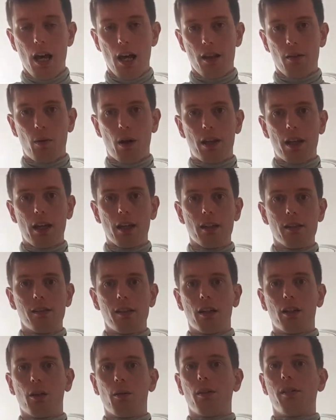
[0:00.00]
where they can
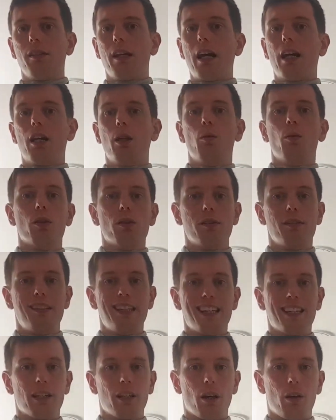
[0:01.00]
tell you exactly what
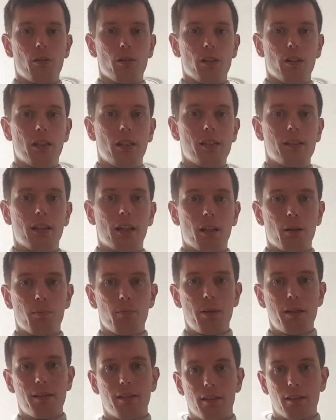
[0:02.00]
SIC code you need to get your
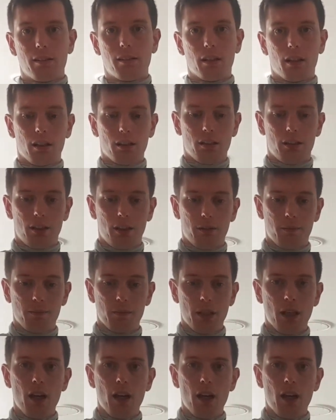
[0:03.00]
business started in.